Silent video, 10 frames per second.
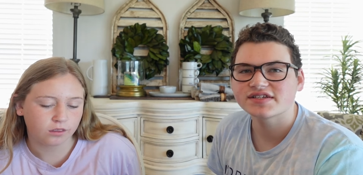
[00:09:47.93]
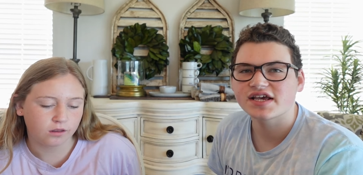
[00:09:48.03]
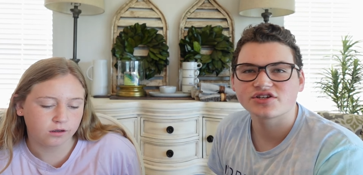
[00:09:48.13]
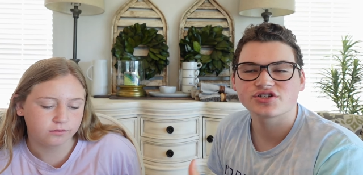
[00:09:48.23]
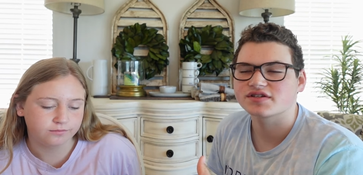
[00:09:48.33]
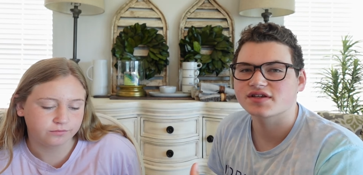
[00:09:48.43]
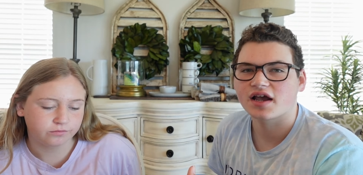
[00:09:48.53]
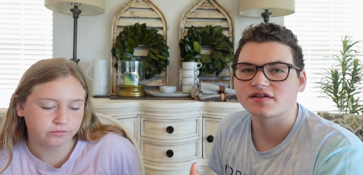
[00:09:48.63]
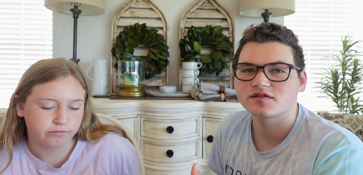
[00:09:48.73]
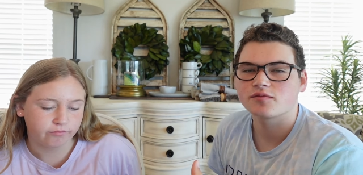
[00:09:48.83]
Speaker 1: tastes just like
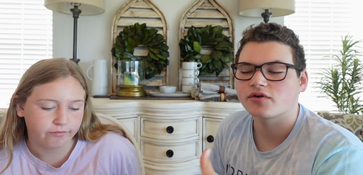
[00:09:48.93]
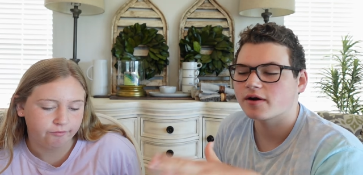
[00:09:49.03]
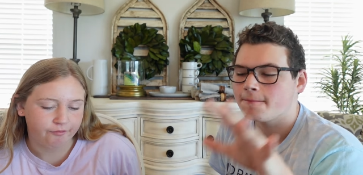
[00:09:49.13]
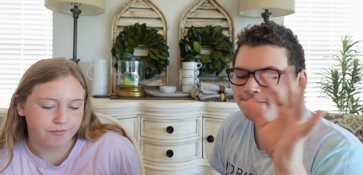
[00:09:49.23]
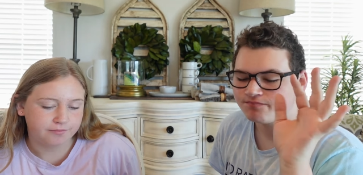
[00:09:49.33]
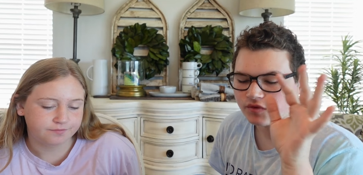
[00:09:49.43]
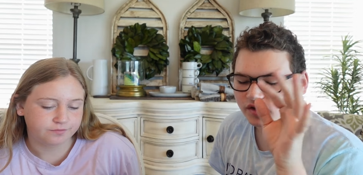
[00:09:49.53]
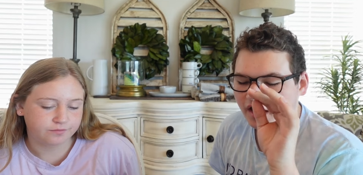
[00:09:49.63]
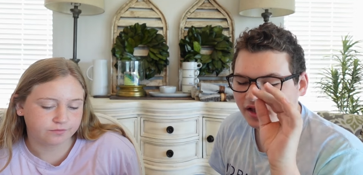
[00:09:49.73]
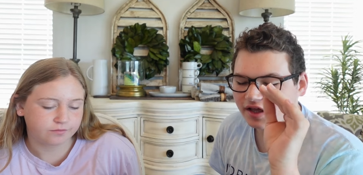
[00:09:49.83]
a s'more. You
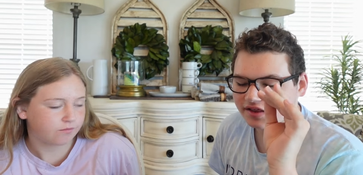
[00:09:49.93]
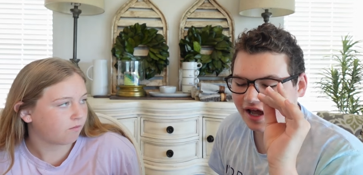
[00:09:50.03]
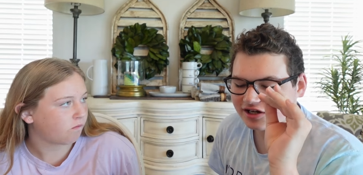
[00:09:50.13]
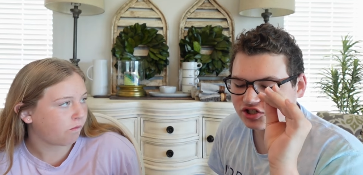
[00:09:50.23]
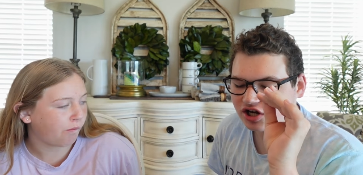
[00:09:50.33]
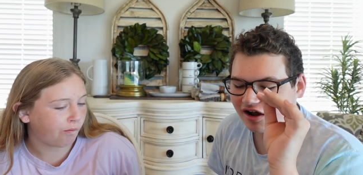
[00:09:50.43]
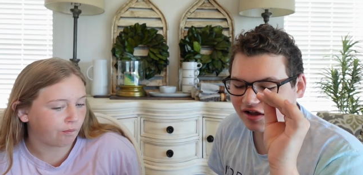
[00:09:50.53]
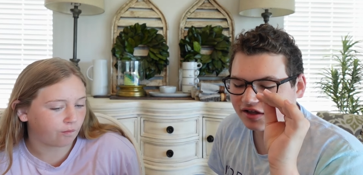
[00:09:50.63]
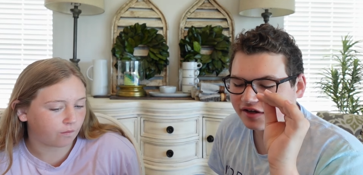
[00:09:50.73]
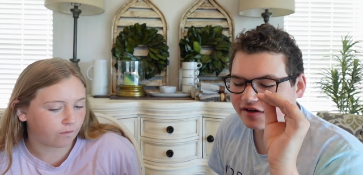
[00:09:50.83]
get like that
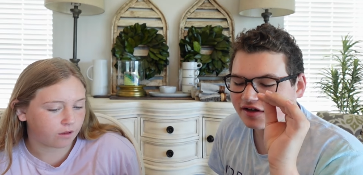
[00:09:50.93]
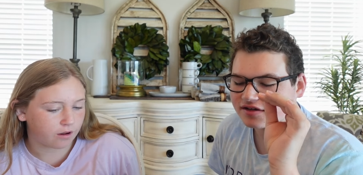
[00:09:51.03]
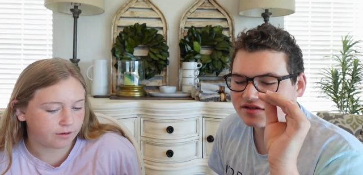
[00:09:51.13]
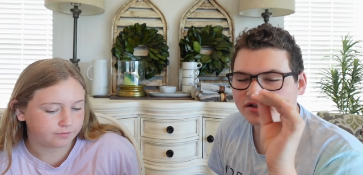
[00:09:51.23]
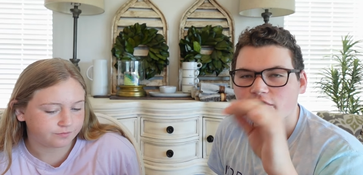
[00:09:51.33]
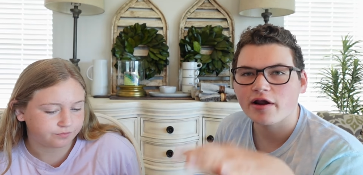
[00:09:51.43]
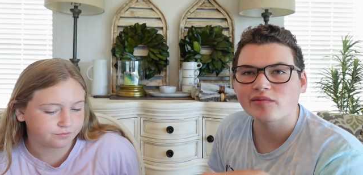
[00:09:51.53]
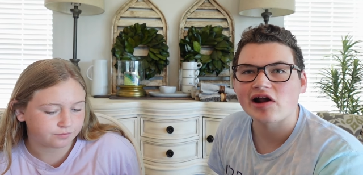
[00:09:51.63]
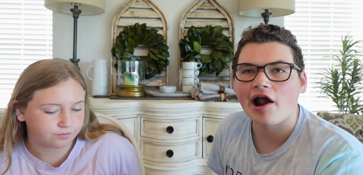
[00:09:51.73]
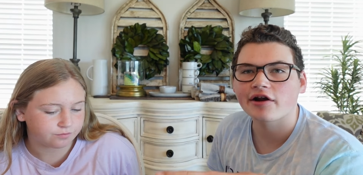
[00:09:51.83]
chocolatiness, the graham
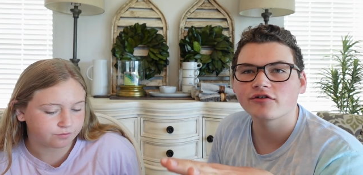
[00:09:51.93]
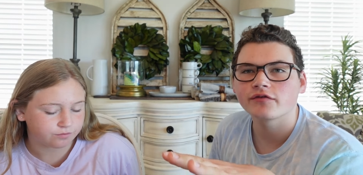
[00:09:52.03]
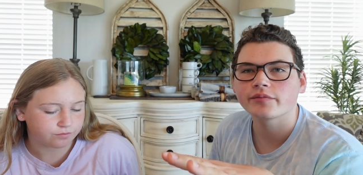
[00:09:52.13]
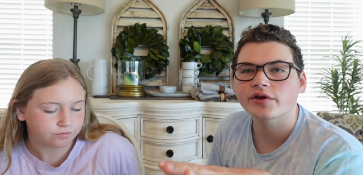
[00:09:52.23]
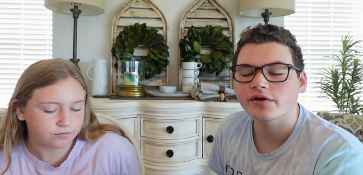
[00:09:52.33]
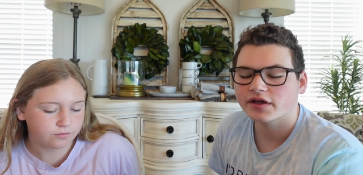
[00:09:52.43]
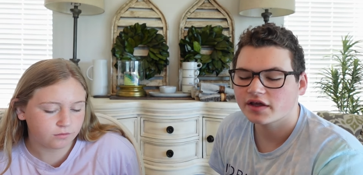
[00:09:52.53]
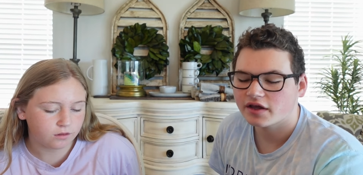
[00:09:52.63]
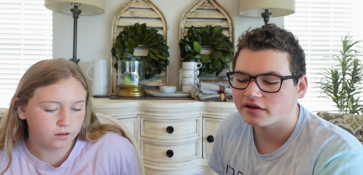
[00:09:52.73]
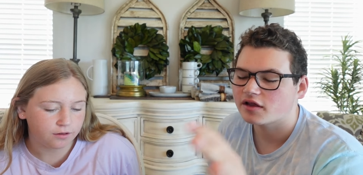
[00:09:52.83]
cracker from the
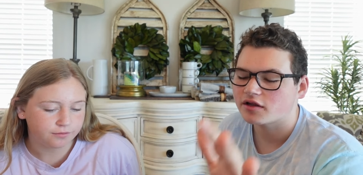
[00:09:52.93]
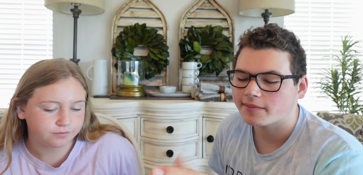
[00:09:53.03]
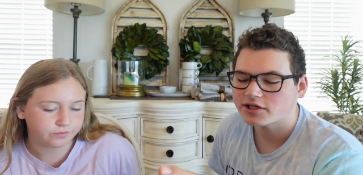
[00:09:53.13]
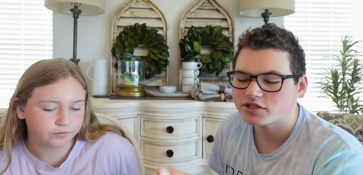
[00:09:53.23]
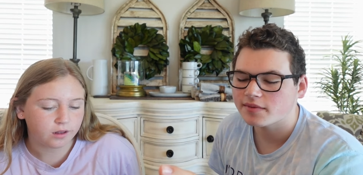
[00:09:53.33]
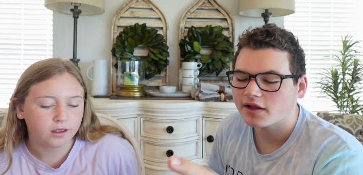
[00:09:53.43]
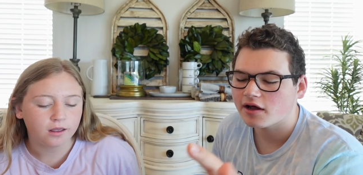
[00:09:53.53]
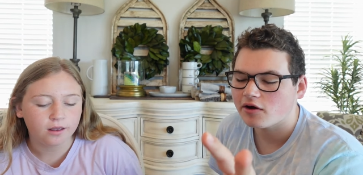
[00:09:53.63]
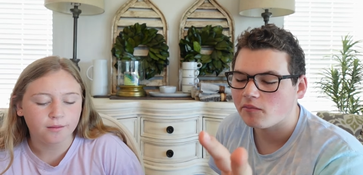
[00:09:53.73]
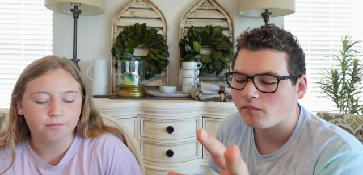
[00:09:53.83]
cookie, and then the
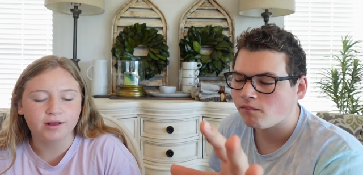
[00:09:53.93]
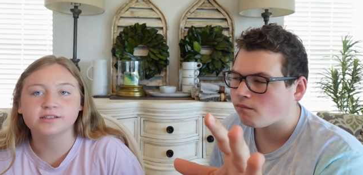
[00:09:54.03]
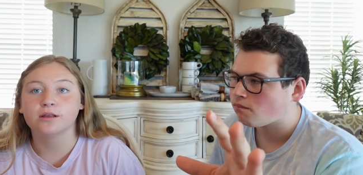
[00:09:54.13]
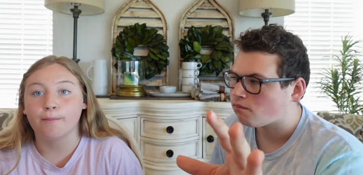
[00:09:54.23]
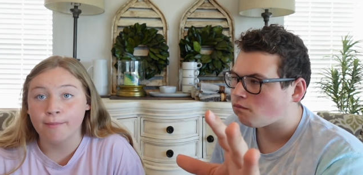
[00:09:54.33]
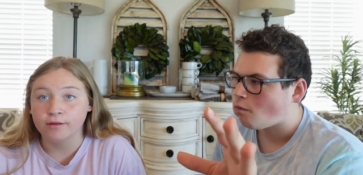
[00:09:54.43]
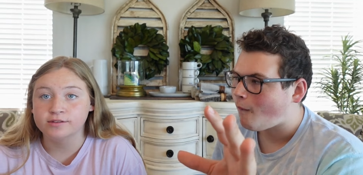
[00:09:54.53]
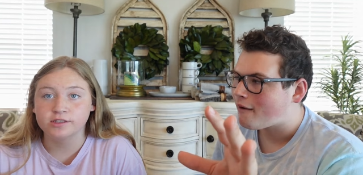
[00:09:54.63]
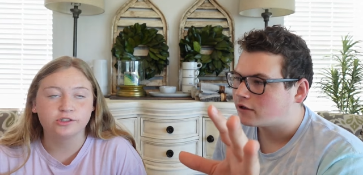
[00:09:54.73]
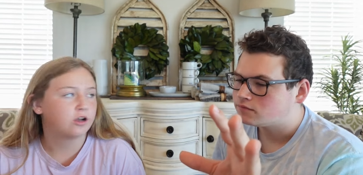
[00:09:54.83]
marshmallow.
Speaker 2: Plus the
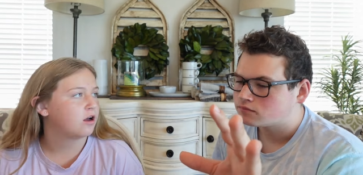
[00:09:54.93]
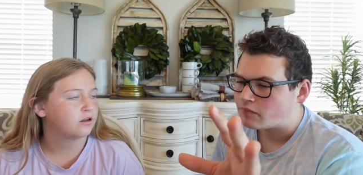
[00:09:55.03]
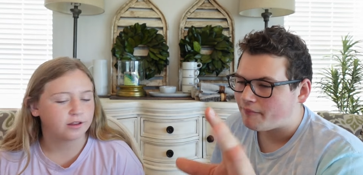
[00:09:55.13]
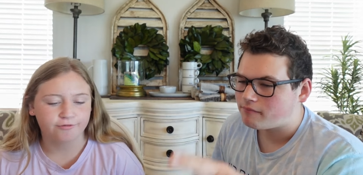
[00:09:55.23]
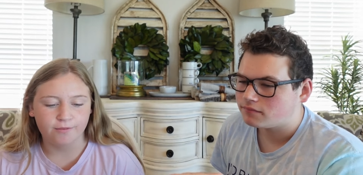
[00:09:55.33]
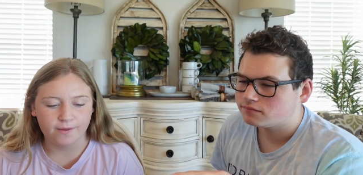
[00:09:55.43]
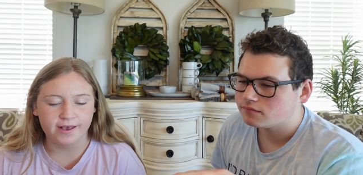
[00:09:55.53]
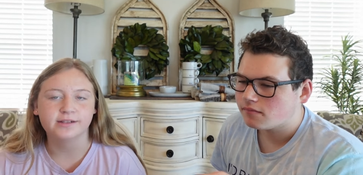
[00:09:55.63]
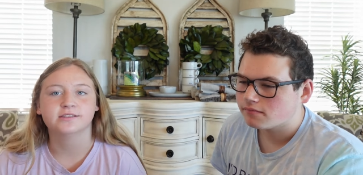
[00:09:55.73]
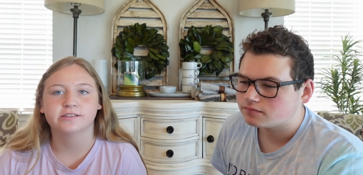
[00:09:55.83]
melted chocolate from mm -hmm. the
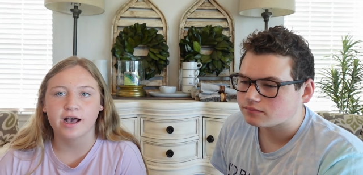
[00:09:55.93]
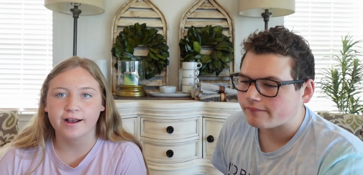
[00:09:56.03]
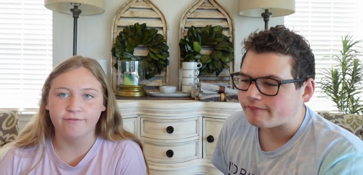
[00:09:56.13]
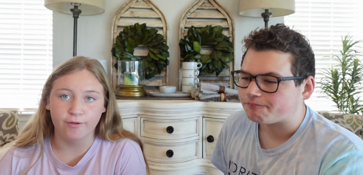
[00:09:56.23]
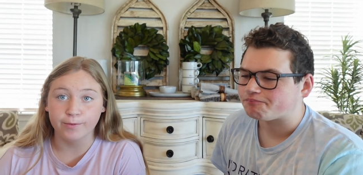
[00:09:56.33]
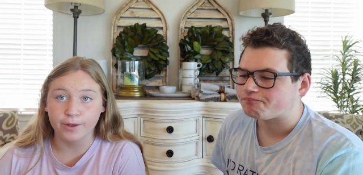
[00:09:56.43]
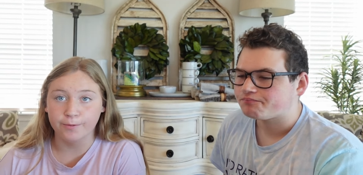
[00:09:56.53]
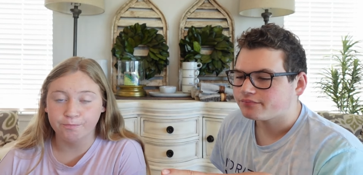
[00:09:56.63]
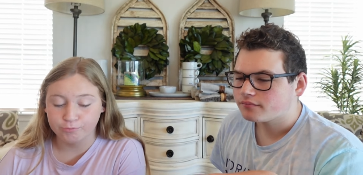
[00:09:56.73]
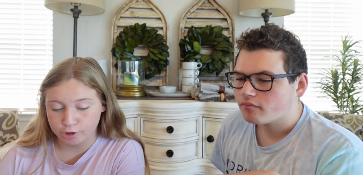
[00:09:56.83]
mm-hmm. inside from the
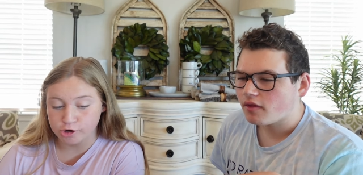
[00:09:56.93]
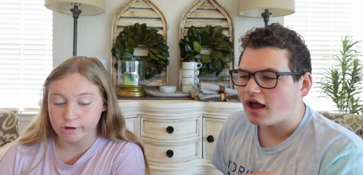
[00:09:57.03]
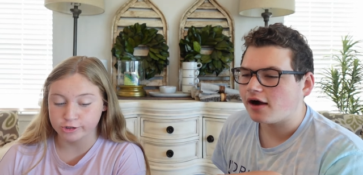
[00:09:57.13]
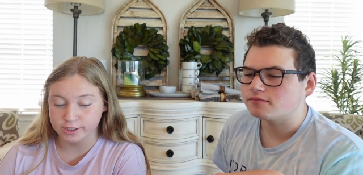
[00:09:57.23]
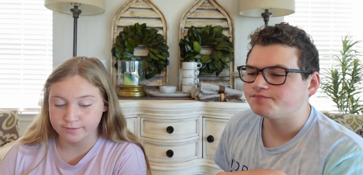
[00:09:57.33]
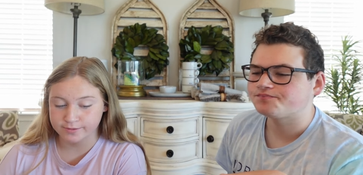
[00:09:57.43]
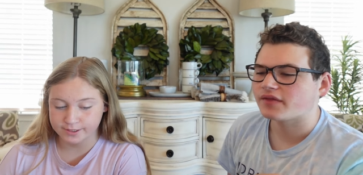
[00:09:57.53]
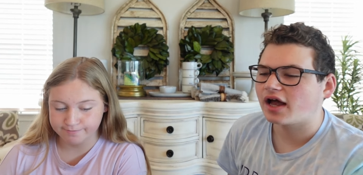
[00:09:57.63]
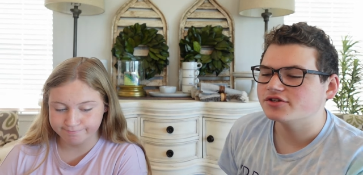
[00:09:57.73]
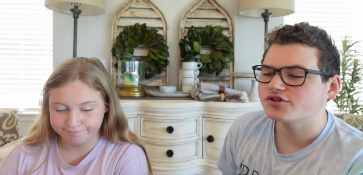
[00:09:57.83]
travel
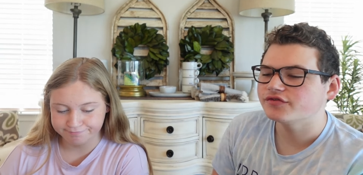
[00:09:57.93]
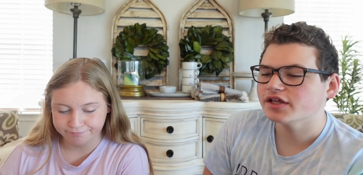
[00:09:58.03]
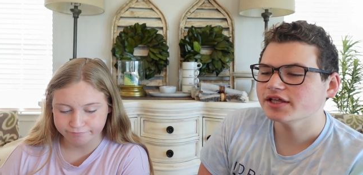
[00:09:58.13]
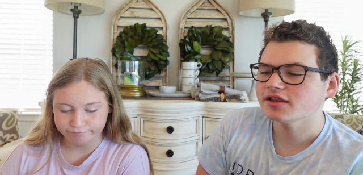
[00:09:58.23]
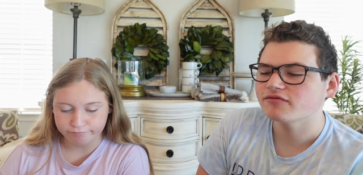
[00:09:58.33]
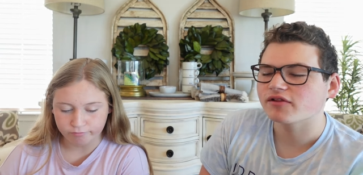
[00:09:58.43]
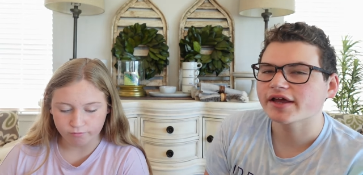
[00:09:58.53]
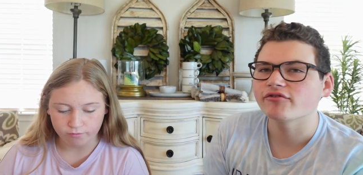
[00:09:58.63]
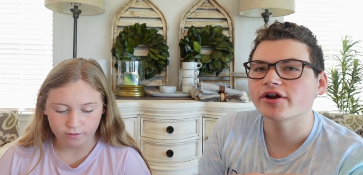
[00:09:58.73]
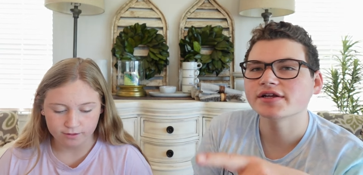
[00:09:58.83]
chips. I
Speaker 1: do feel like the
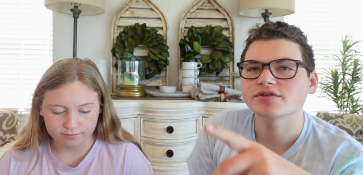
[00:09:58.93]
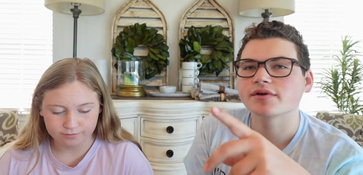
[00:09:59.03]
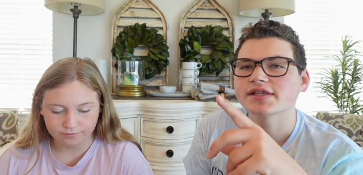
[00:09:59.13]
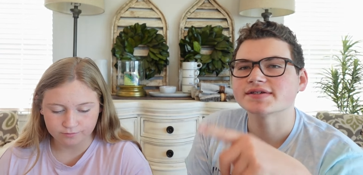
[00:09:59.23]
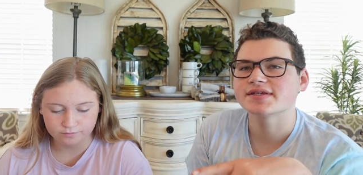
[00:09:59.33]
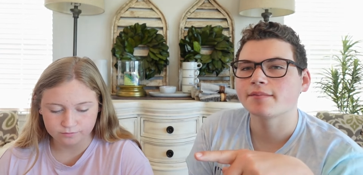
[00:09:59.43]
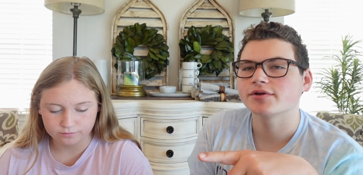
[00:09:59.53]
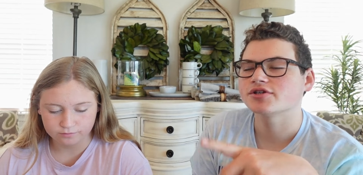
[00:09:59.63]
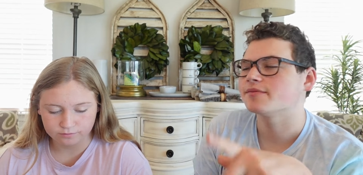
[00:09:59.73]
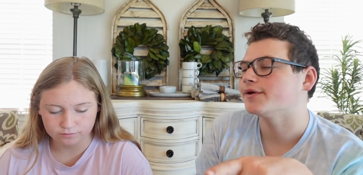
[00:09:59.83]
flavoring is really similar to the